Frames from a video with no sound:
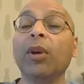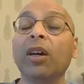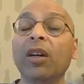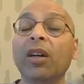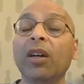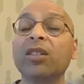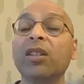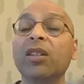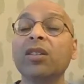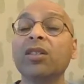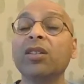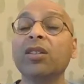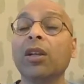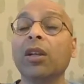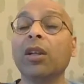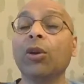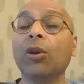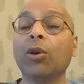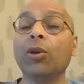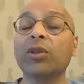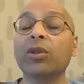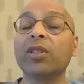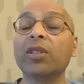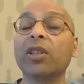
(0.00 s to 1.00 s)
essentially
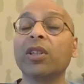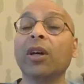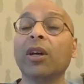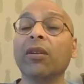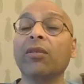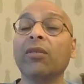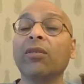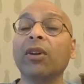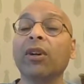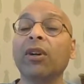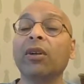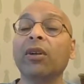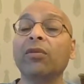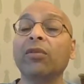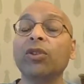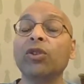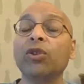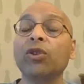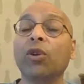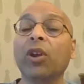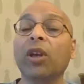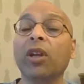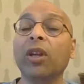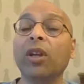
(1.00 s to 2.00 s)
yourself, which
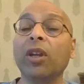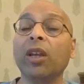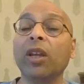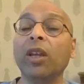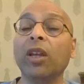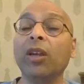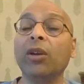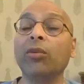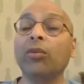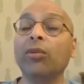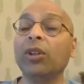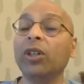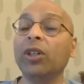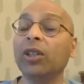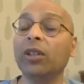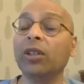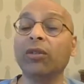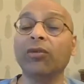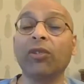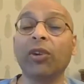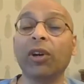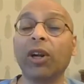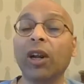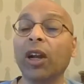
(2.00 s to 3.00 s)
you can eat with a
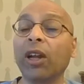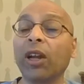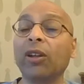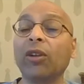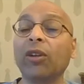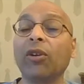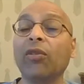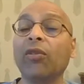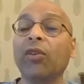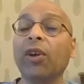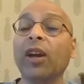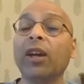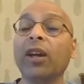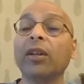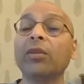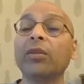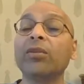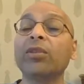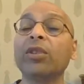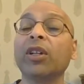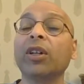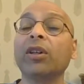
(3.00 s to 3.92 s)
variety of items,